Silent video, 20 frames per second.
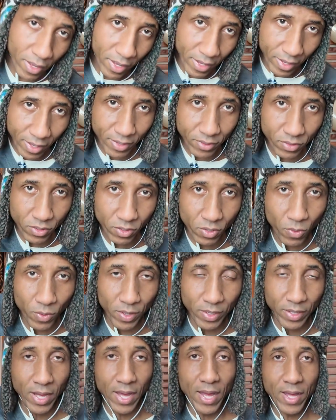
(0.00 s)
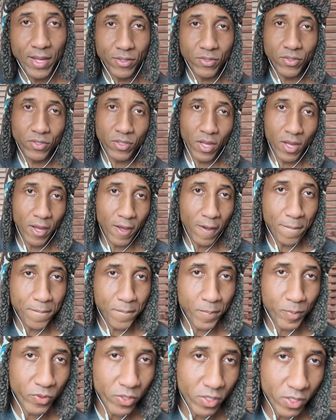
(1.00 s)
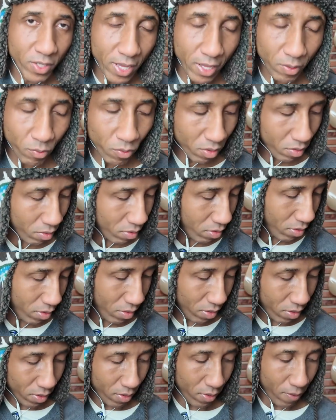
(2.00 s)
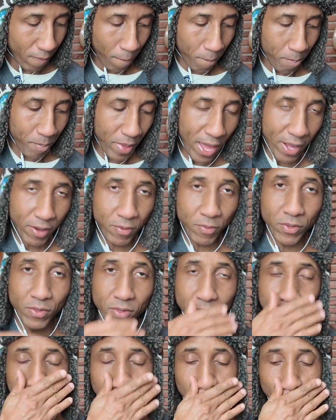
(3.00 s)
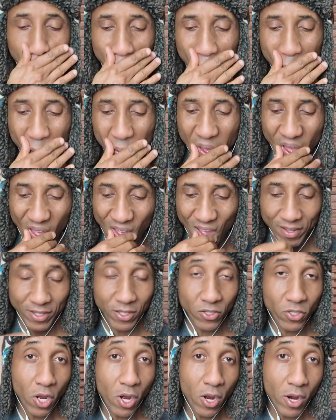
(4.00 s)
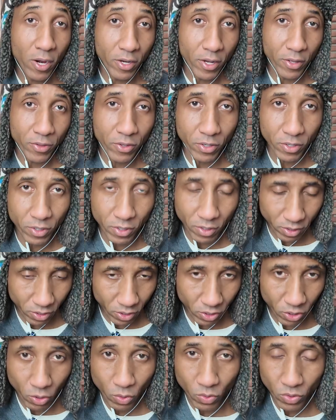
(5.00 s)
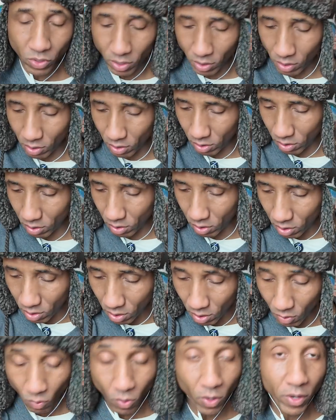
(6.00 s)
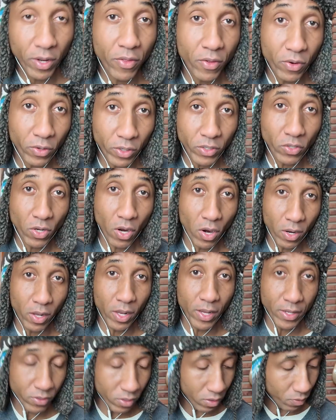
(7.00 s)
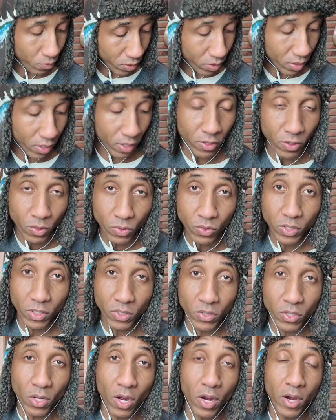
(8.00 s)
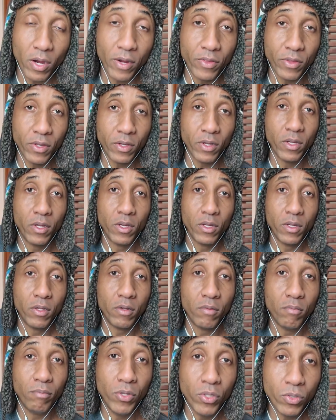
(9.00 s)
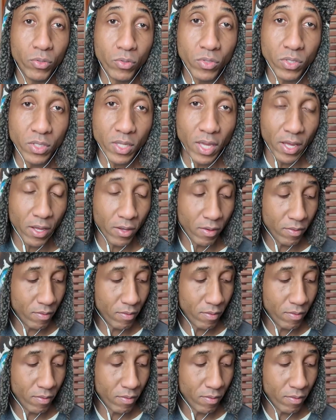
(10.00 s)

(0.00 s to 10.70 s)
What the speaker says: How's it going, guys? Today we're back with the guitar, another guitar lesson with the acoustic guitar and the blues scale.